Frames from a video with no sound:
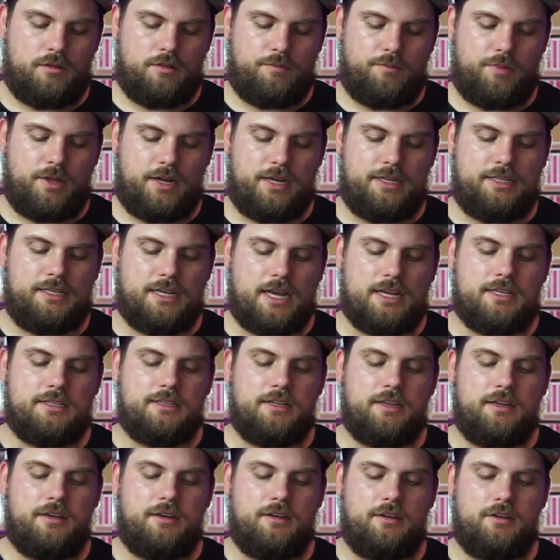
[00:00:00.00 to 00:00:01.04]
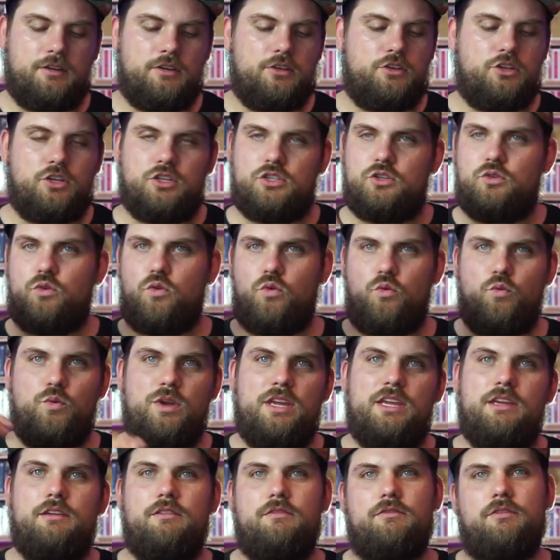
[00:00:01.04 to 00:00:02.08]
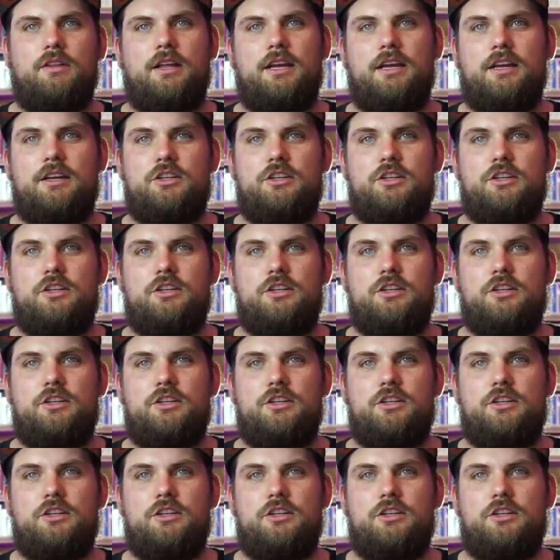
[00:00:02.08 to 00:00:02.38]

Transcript: but it doesn't just weave like